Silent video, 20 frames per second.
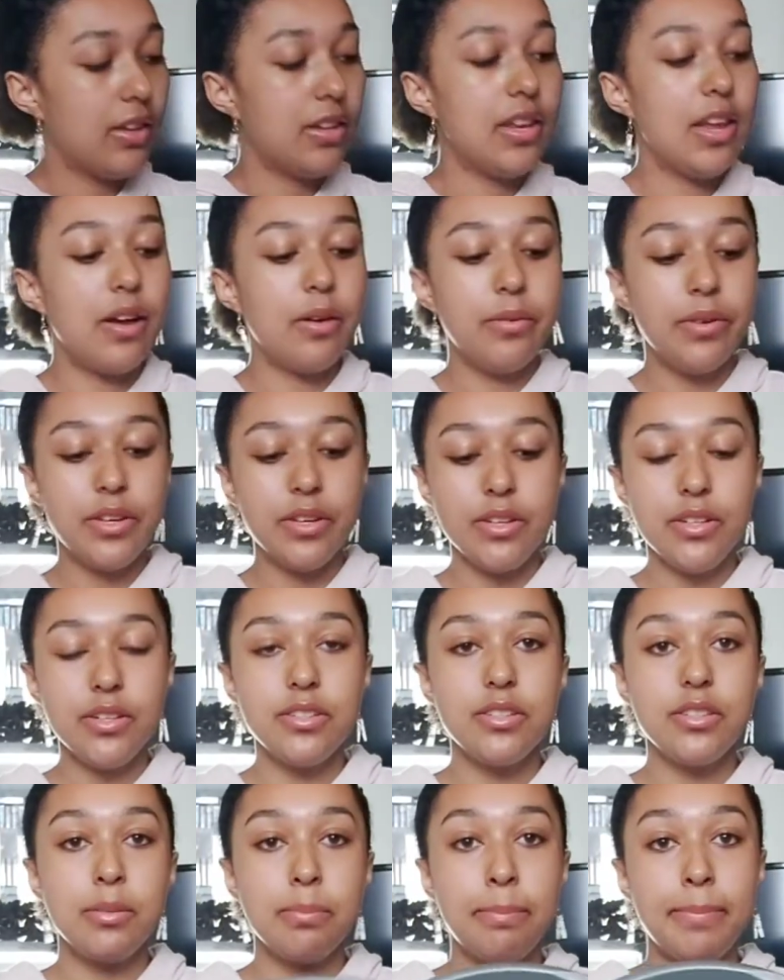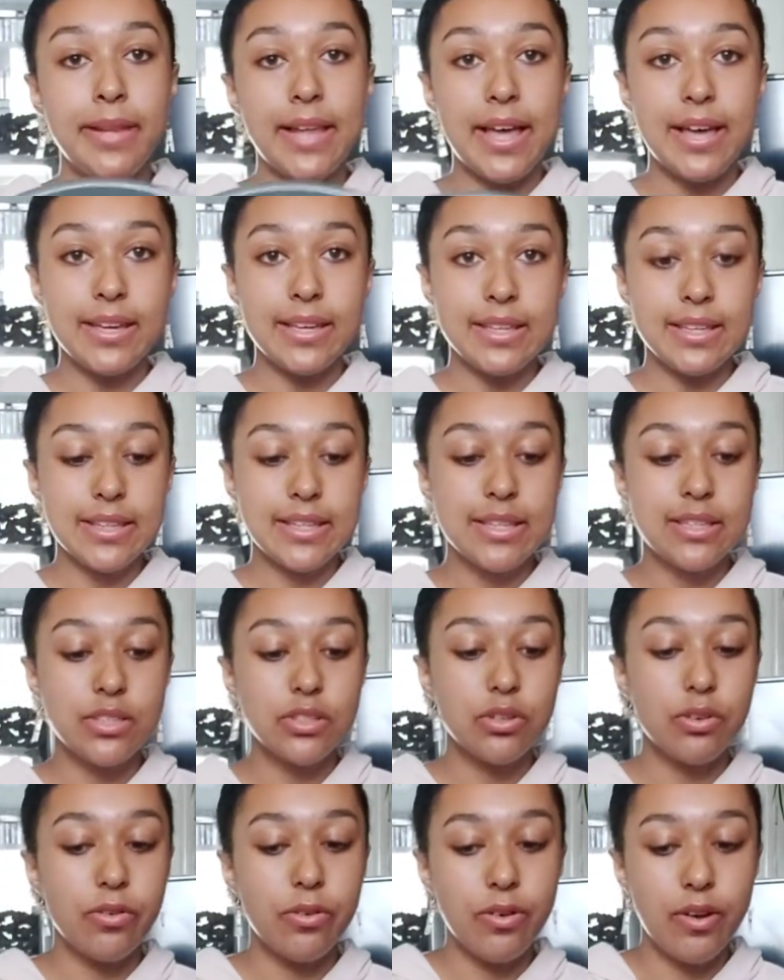Now we're gonna do the black in this
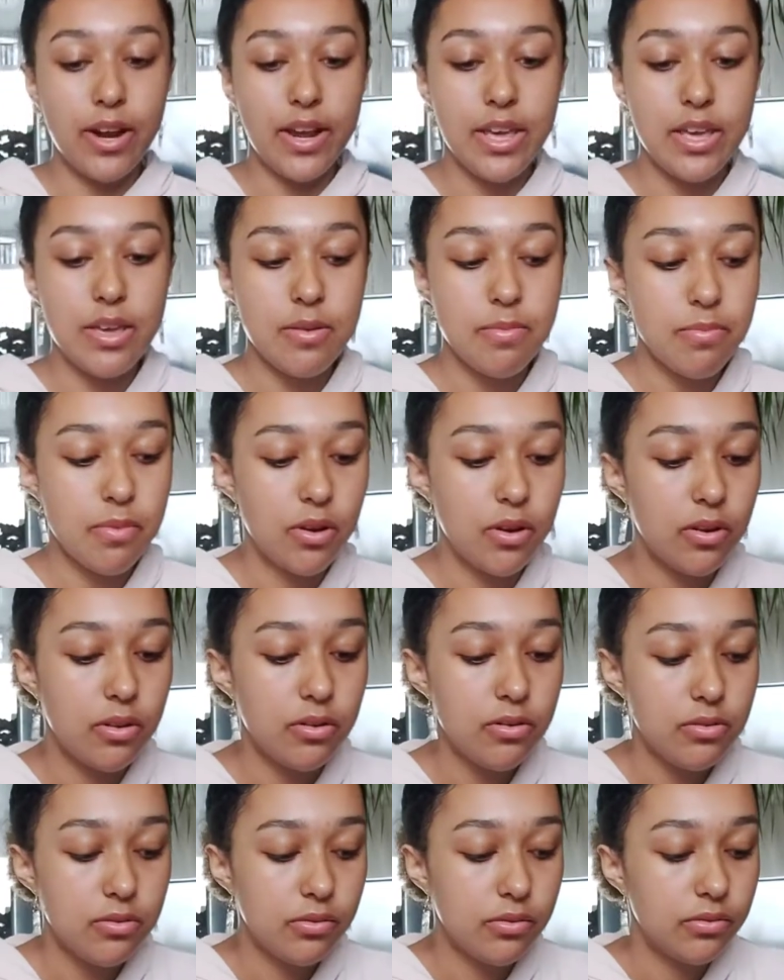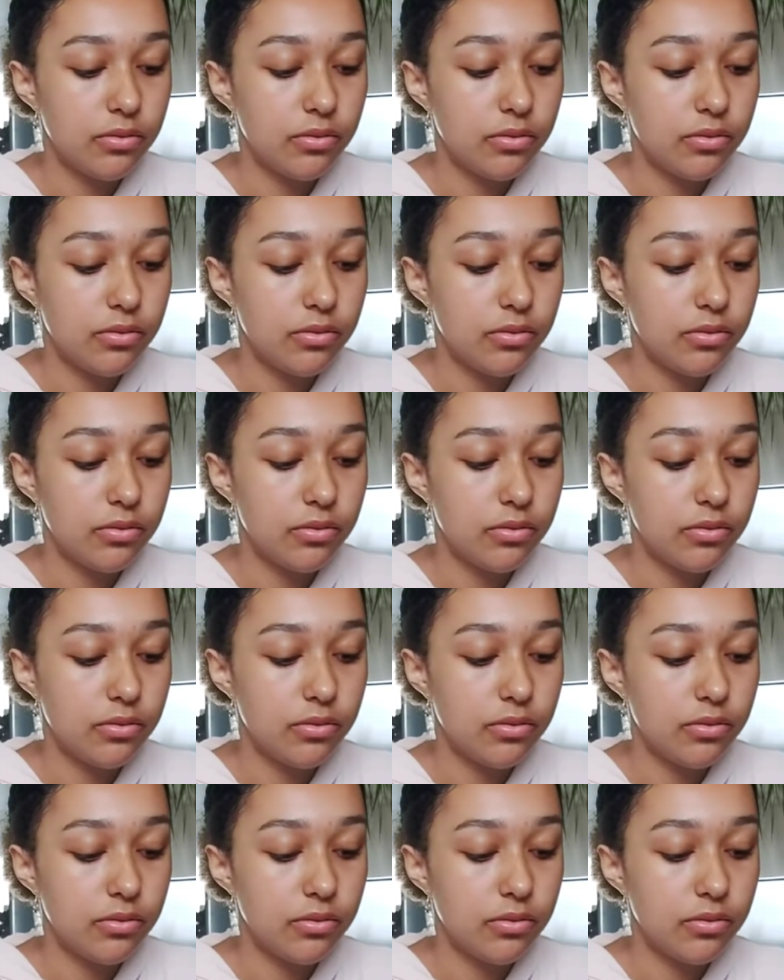grey bowl.